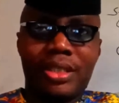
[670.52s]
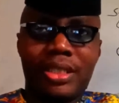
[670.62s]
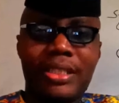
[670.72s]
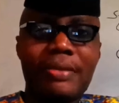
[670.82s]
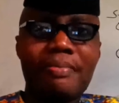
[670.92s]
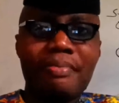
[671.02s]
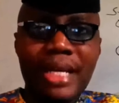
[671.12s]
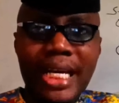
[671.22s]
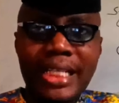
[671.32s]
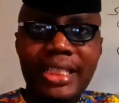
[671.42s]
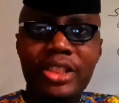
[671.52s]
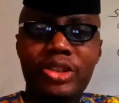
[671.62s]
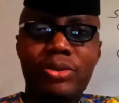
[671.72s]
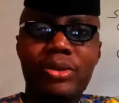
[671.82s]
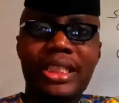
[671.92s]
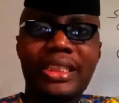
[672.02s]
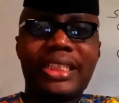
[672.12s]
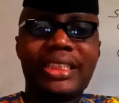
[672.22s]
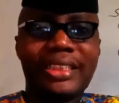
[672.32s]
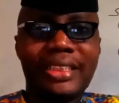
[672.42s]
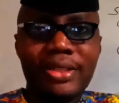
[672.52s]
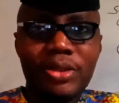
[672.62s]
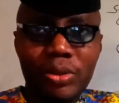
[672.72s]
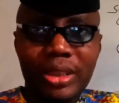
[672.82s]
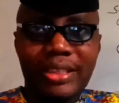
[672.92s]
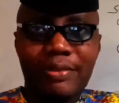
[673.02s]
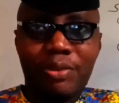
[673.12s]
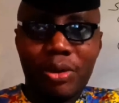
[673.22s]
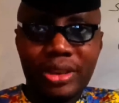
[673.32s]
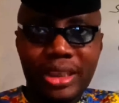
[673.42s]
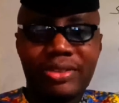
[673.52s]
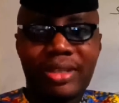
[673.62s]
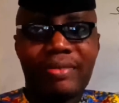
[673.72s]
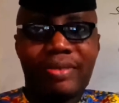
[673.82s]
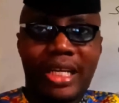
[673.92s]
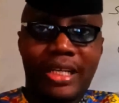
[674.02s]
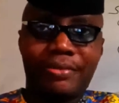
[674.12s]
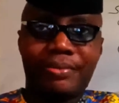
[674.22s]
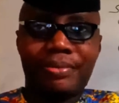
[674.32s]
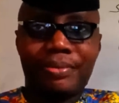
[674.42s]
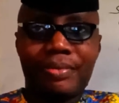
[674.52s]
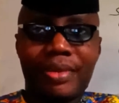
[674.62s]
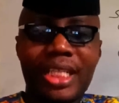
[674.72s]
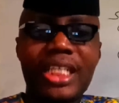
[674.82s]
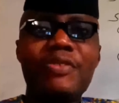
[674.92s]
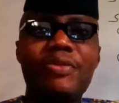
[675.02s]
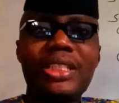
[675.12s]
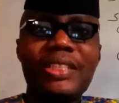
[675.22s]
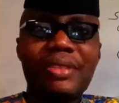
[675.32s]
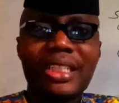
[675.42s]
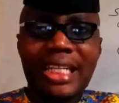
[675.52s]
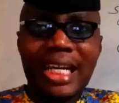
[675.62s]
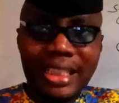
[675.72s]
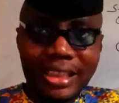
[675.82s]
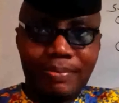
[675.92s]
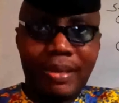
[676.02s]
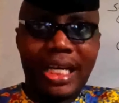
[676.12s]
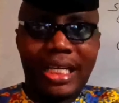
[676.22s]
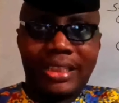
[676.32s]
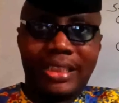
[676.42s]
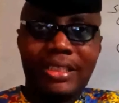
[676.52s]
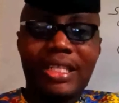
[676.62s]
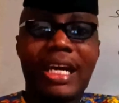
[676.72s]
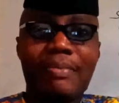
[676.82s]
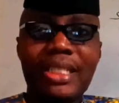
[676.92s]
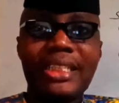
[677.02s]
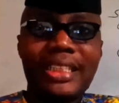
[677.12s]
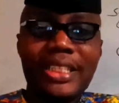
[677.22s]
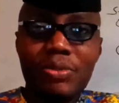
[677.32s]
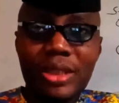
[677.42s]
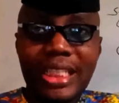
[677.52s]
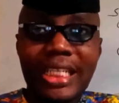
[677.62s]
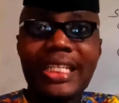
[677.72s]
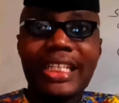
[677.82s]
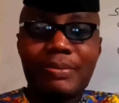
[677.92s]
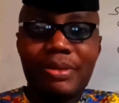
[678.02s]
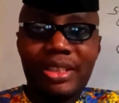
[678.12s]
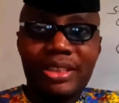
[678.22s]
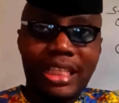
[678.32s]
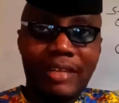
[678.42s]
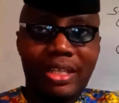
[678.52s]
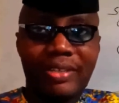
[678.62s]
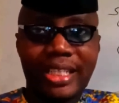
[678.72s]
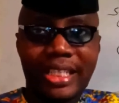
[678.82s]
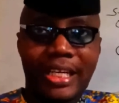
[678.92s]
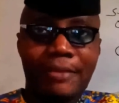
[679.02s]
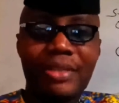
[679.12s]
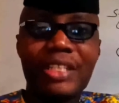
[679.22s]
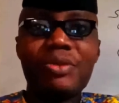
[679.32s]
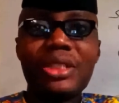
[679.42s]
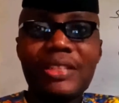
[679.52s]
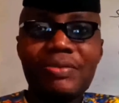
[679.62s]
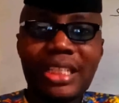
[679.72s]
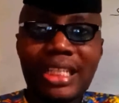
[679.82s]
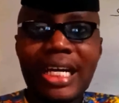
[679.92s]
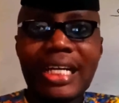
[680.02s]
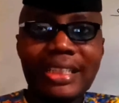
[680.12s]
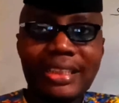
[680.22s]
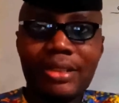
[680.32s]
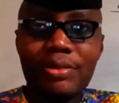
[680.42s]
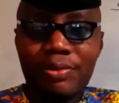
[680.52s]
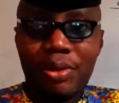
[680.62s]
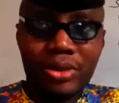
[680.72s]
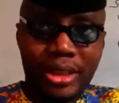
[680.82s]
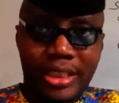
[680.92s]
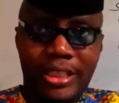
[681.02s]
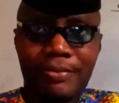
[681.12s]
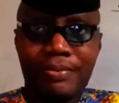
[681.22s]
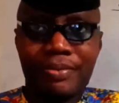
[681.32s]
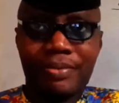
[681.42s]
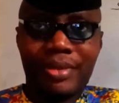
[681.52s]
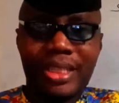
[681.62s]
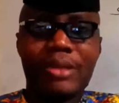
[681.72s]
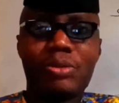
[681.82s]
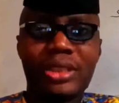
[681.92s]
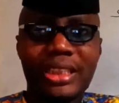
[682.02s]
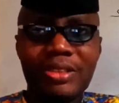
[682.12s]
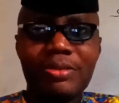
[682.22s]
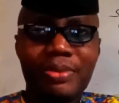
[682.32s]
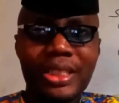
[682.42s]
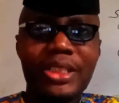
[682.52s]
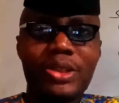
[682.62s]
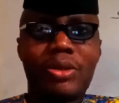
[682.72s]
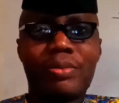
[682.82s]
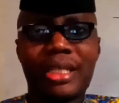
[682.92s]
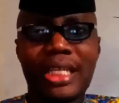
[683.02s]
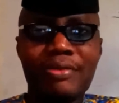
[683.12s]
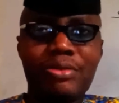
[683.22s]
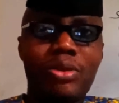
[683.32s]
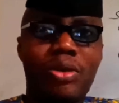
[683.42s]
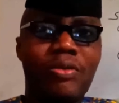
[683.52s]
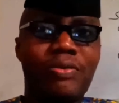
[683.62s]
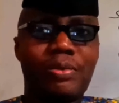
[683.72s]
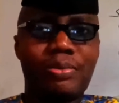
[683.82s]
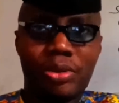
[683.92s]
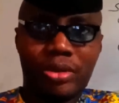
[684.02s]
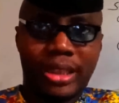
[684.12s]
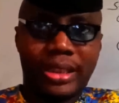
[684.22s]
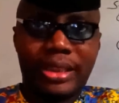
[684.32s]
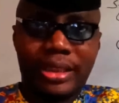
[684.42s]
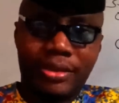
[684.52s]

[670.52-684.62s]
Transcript: The main issue is deal with the faulty driver. Even if the car is bad, deal with the inexperienced driver rather. Even if the car is still faulty, there will still be some level of progress.